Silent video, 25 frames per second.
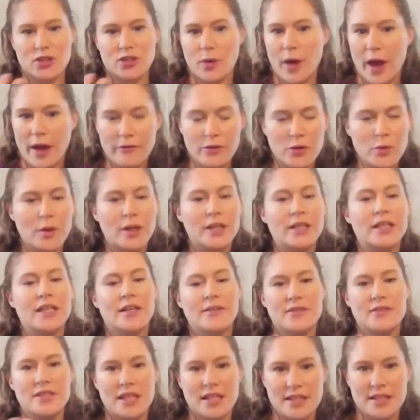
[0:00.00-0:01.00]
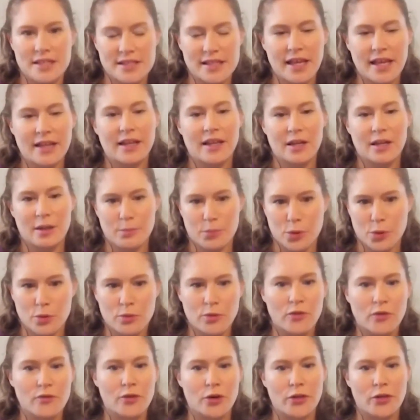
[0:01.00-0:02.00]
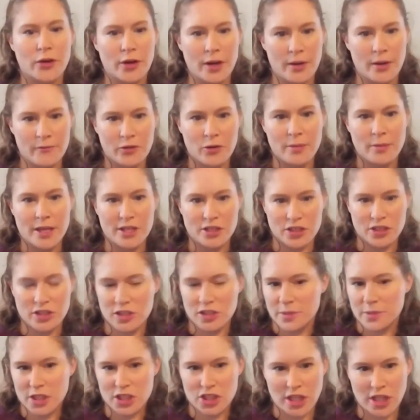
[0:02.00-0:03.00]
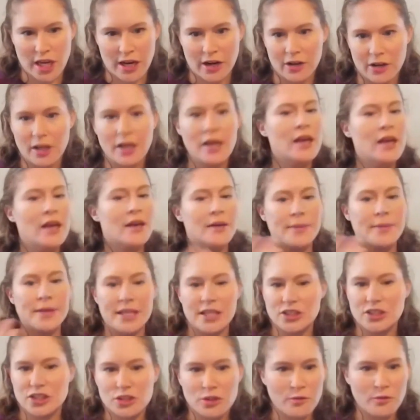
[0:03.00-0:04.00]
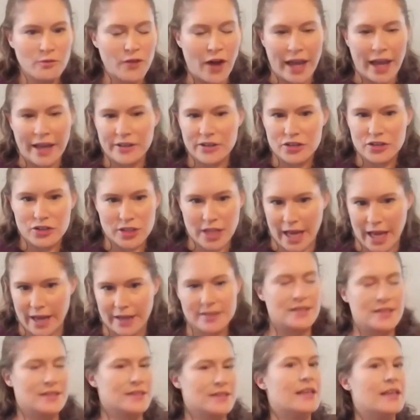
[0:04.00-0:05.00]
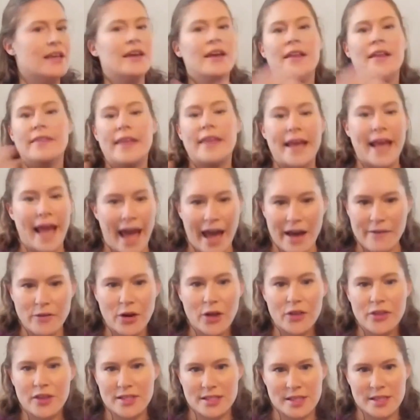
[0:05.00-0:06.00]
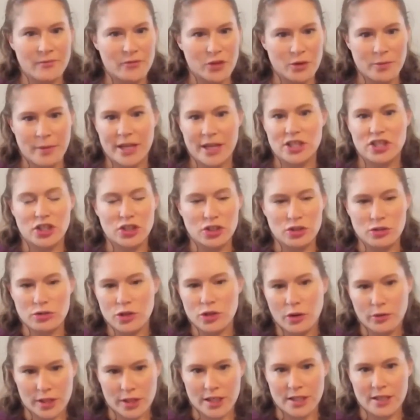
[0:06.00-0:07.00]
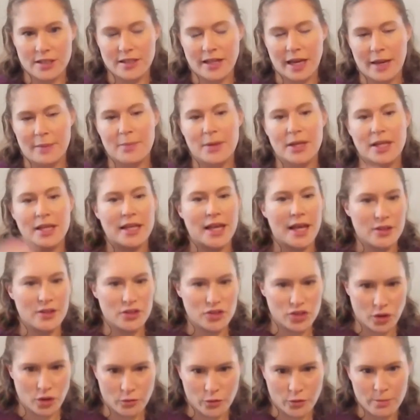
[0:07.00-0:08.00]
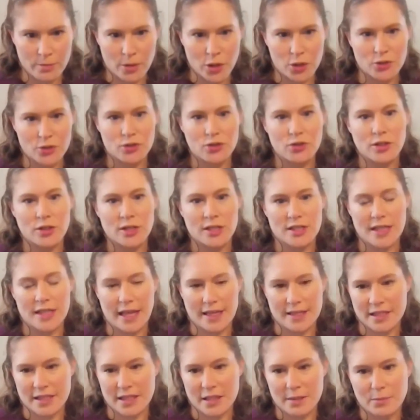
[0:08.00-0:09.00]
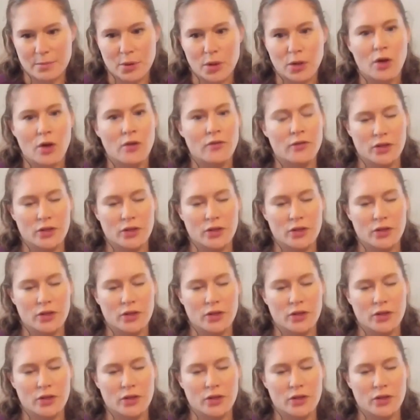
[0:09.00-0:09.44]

everyone gives consent and approval for their information to be shared because you filed your taxes. They have all this information. You don't need to type it again. So for most students, that's going to pull over.